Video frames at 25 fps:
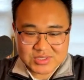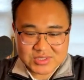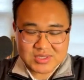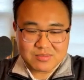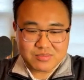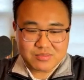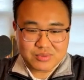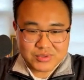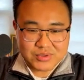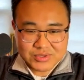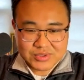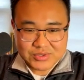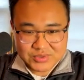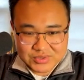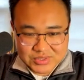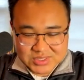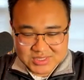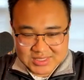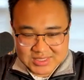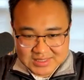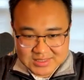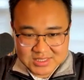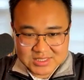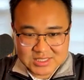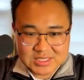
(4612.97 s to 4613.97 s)
and the political
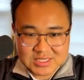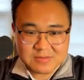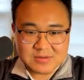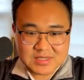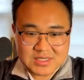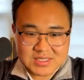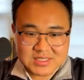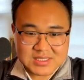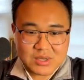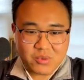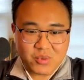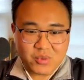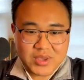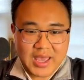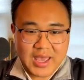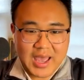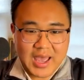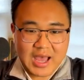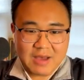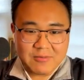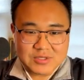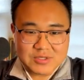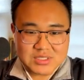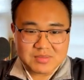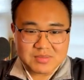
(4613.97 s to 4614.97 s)
sensitivities that we
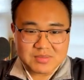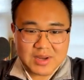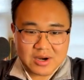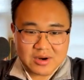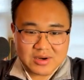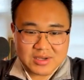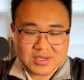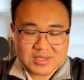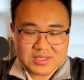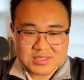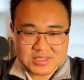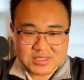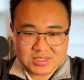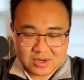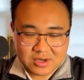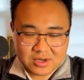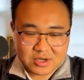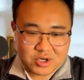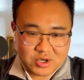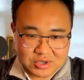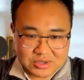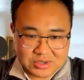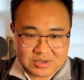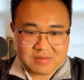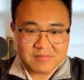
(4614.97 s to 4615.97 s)
have as Americans in our
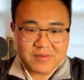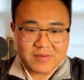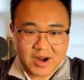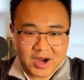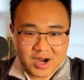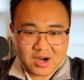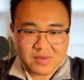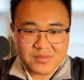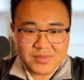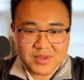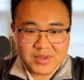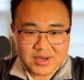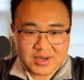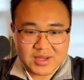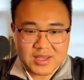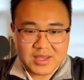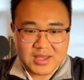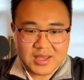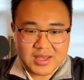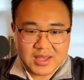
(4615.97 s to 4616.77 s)
current environment,